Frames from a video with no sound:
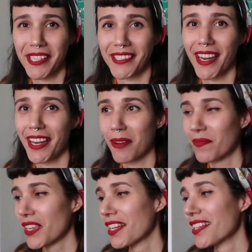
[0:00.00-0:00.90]
lazy I
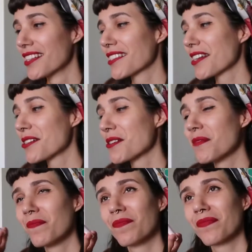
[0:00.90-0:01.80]
am.
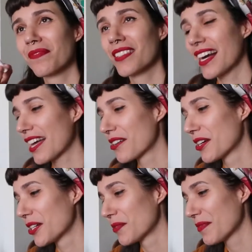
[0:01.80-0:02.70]
So, I don't
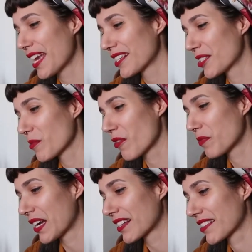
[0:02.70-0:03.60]
know, eight to 12
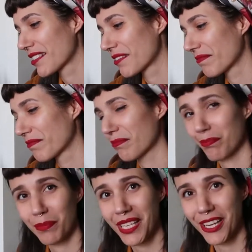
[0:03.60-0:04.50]
bucks,
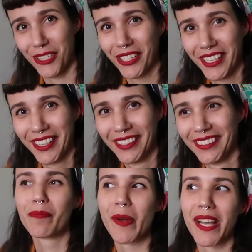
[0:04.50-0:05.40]
potentially
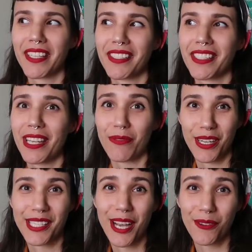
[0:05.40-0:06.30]
but it
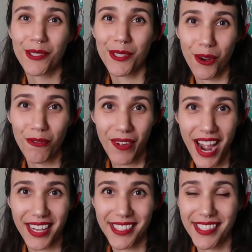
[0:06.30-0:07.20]
runs out so
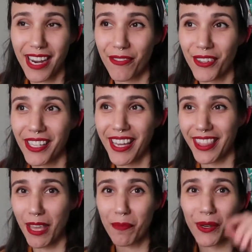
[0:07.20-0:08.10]
fast. I feel
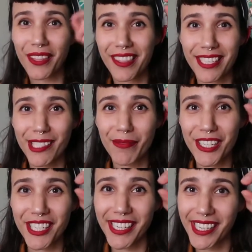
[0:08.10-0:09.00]
like they put this
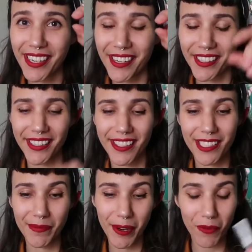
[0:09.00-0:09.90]
much in here.
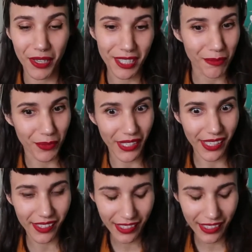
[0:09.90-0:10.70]
This is my one complaint.